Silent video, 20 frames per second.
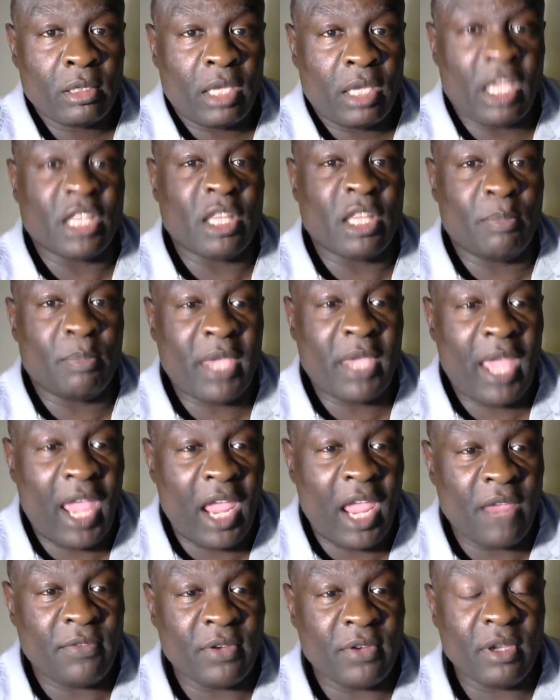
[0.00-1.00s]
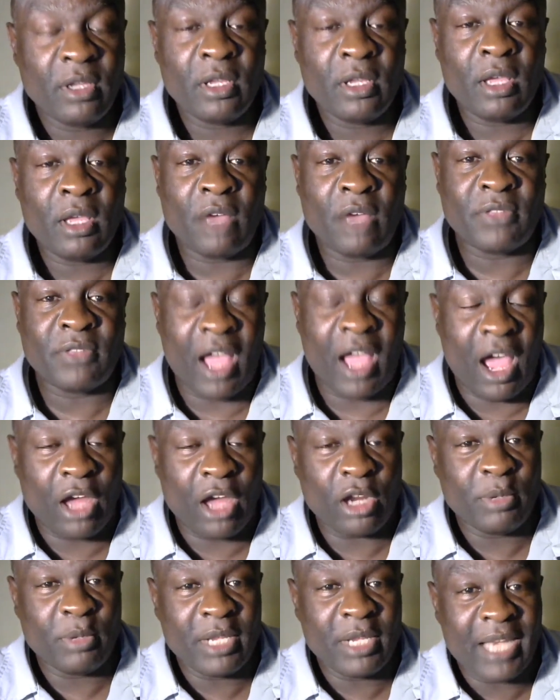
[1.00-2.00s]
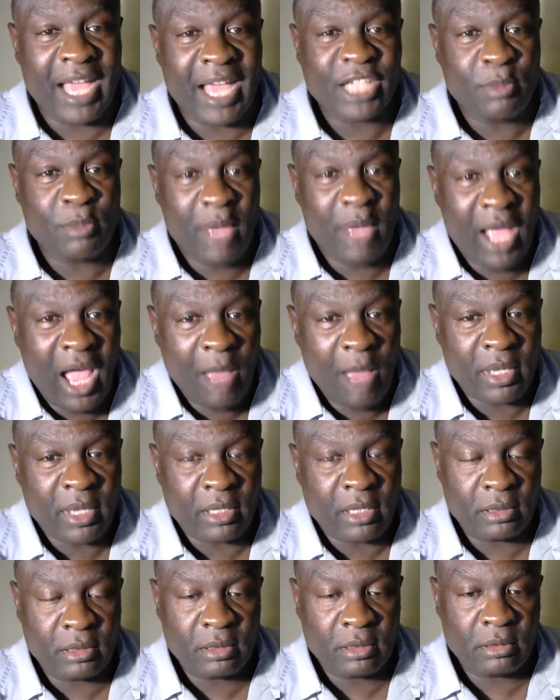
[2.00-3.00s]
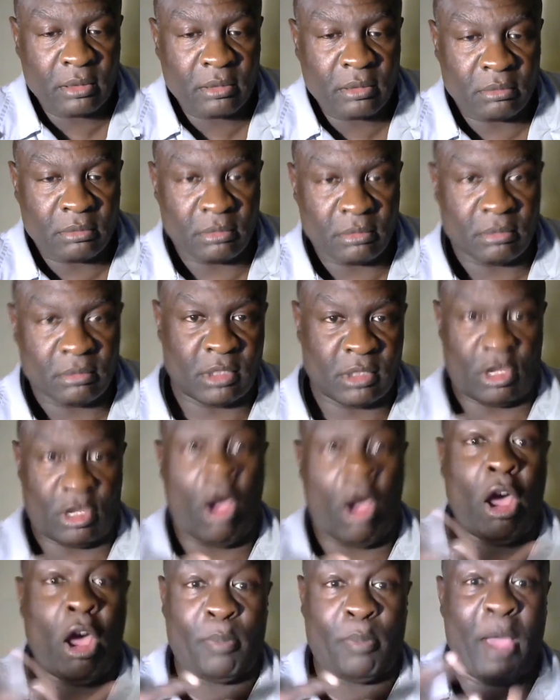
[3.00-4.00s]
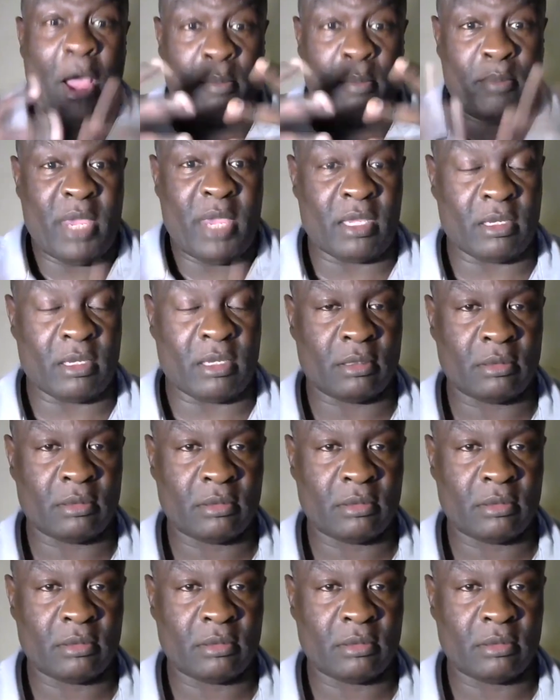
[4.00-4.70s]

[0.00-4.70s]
in the behavior of the honorable Elijah Muhammad. It's all about me.